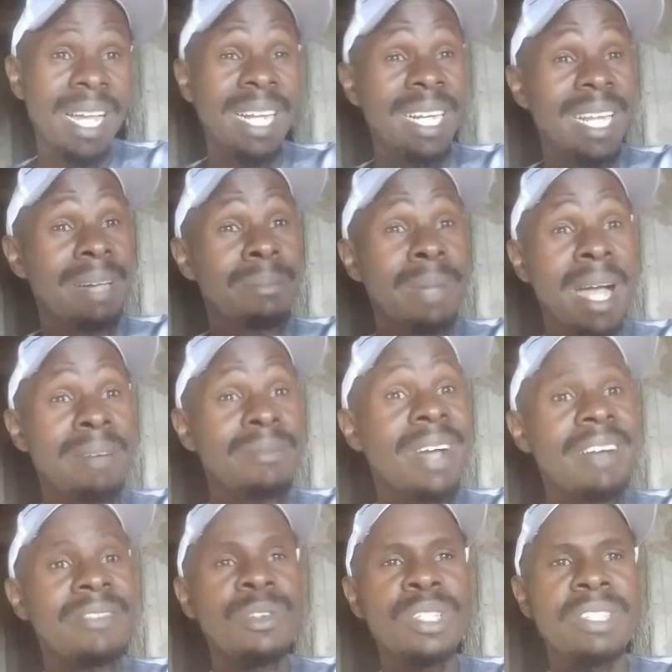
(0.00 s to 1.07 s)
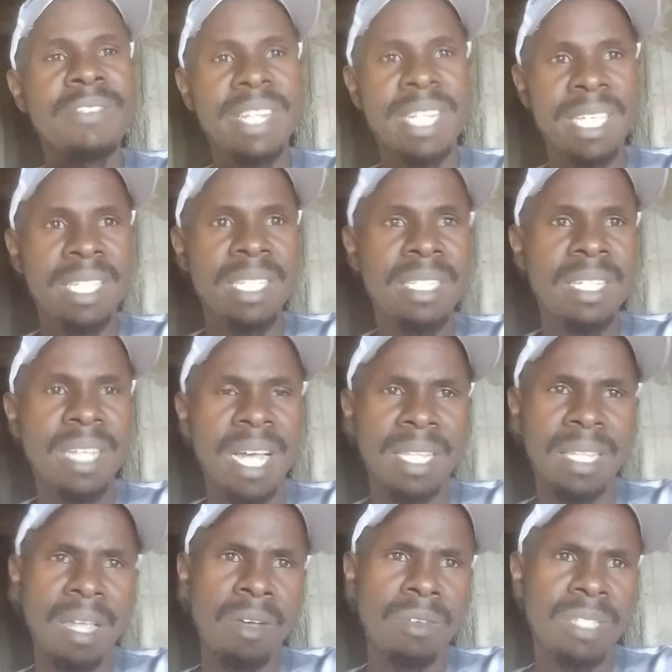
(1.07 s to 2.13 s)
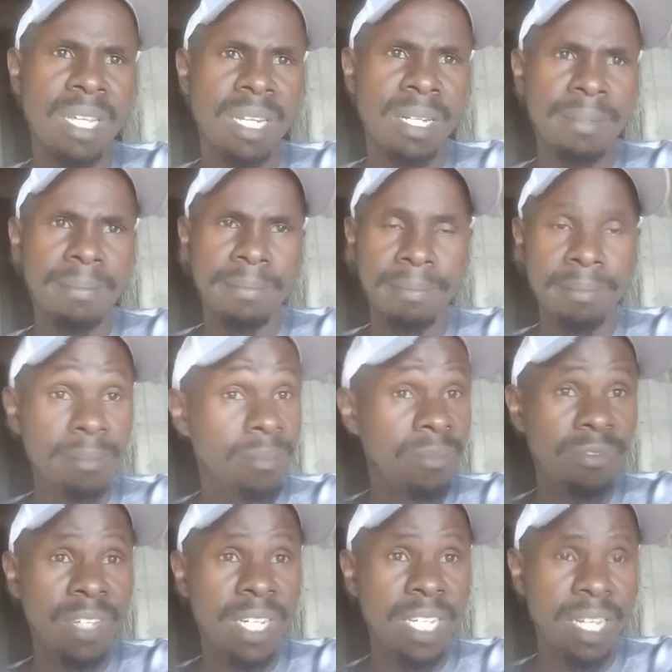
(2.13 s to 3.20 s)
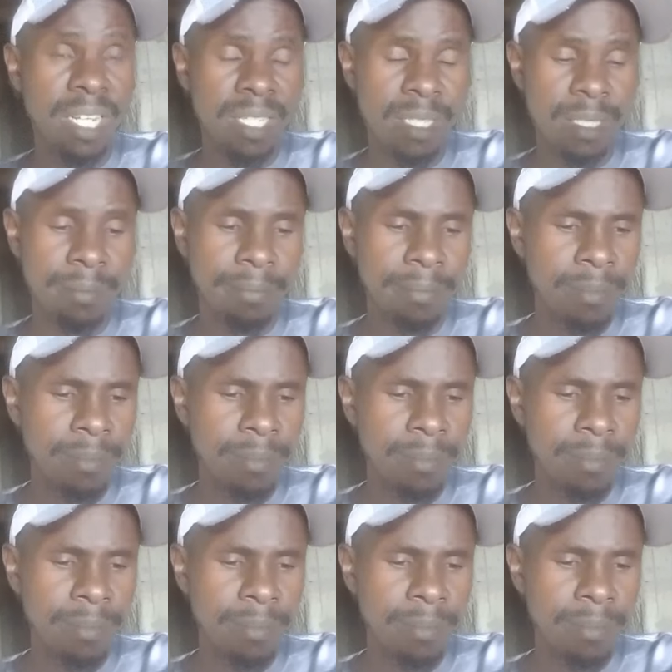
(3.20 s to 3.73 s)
and I've not even hit 1,000. Very crazy.